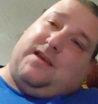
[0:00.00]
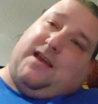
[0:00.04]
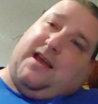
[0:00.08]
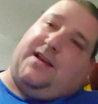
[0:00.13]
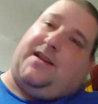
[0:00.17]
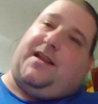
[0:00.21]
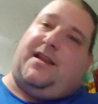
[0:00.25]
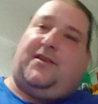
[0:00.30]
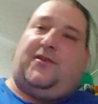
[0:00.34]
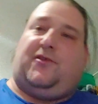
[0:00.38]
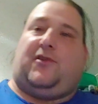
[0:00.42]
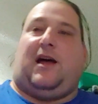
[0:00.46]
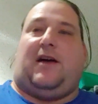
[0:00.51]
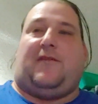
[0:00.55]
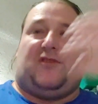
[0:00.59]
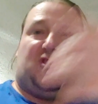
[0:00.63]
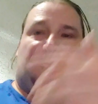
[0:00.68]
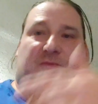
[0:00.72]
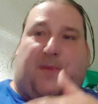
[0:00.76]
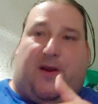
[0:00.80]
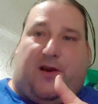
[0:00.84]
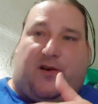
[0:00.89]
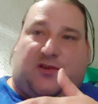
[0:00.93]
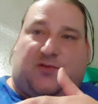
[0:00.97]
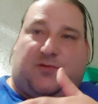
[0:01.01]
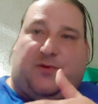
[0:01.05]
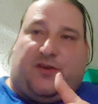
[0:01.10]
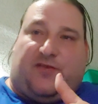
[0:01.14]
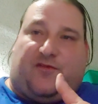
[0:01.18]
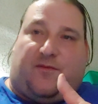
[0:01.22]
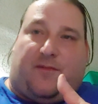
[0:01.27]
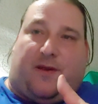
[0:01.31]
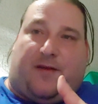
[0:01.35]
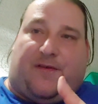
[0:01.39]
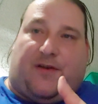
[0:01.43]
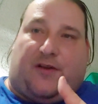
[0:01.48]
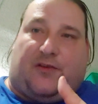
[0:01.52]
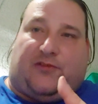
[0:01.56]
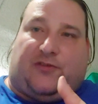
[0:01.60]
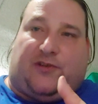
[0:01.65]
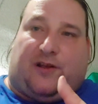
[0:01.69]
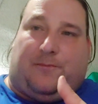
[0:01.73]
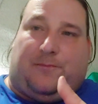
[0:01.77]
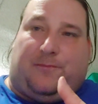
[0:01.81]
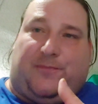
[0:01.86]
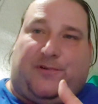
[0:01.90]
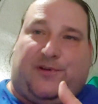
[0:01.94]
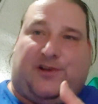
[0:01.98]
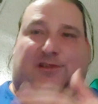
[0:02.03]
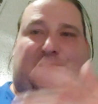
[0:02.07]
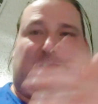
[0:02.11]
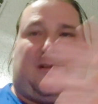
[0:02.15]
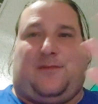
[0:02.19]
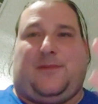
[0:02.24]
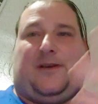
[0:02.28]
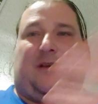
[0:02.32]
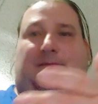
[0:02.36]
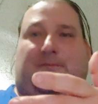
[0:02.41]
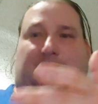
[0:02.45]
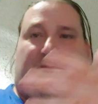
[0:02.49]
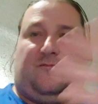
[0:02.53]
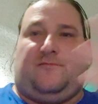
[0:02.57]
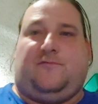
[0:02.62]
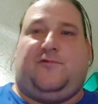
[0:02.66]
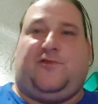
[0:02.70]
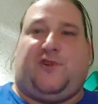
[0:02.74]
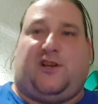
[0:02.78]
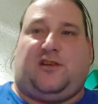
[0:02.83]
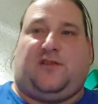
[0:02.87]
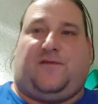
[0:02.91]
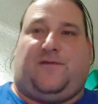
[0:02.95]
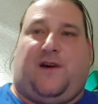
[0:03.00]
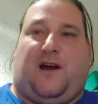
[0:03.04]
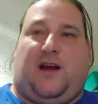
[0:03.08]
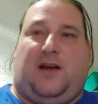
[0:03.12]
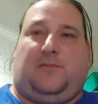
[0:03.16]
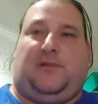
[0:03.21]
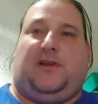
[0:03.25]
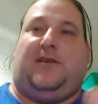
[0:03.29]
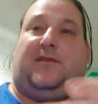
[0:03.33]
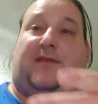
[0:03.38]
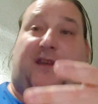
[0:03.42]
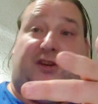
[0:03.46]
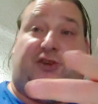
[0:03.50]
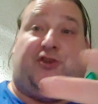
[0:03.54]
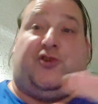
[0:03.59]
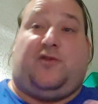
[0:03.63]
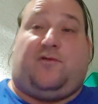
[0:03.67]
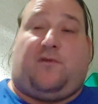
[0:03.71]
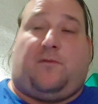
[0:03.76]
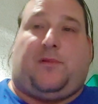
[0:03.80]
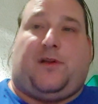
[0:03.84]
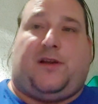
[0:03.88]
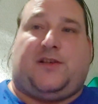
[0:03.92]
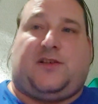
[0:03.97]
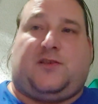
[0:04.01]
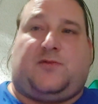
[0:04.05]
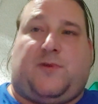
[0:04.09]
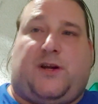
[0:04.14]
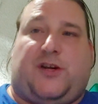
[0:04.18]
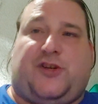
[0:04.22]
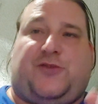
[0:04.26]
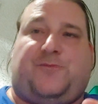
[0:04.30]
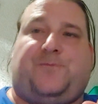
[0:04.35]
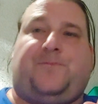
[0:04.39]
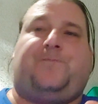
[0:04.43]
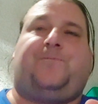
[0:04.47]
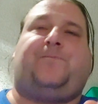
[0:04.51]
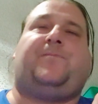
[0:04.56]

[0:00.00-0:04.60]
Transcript: And then you'll have a spare switch from FLSun. Because, I mean, justifiably, they should replace the switch.